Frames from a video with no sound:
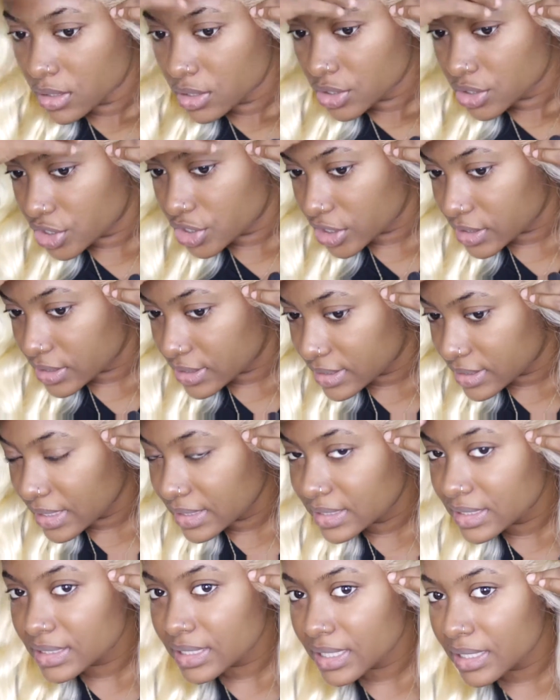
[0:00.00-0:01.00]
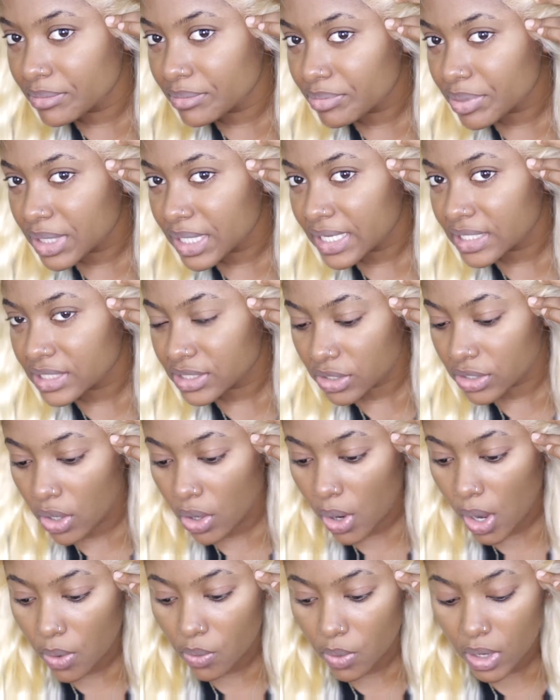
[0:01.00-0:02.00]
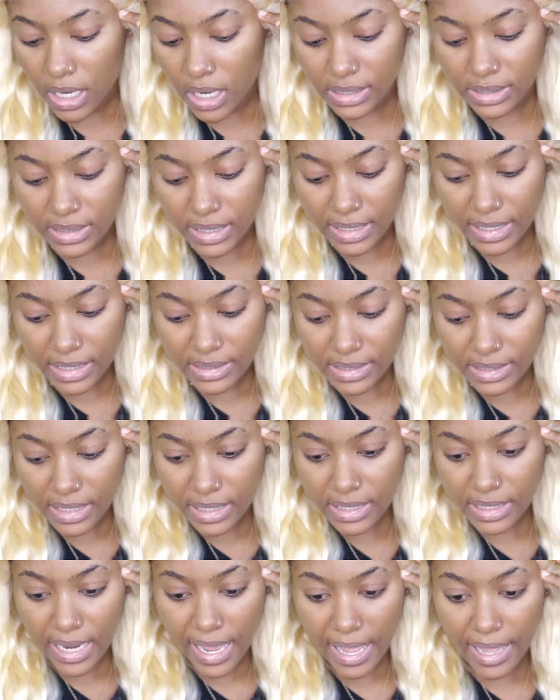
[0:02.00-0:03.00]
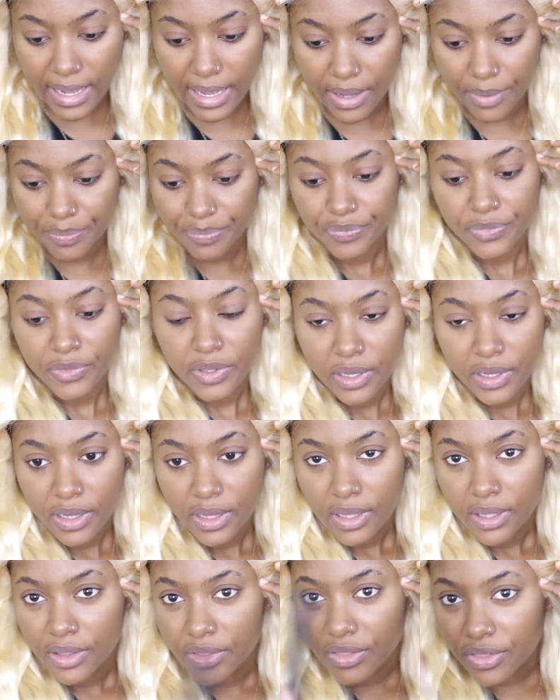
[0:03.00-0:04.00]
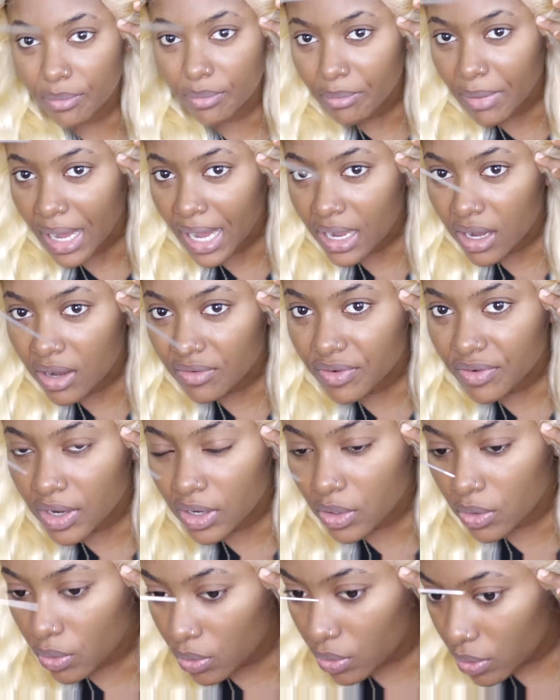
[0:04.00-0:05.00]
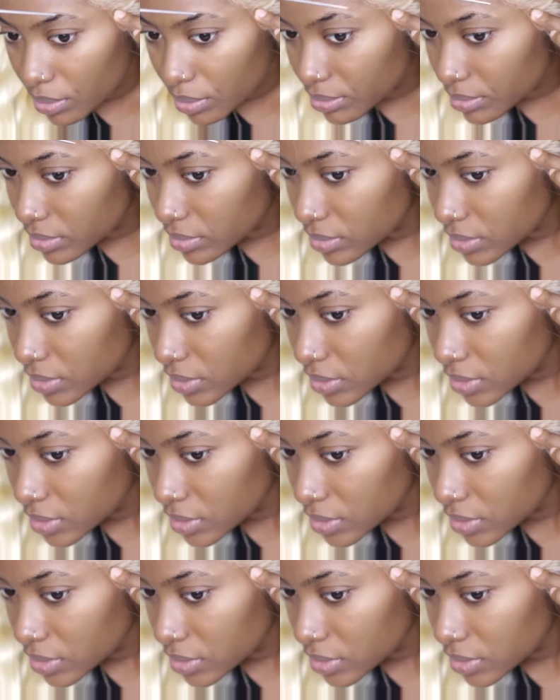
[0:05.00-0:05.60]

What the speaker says: just set it in place how I want, and I take like the back of a comb,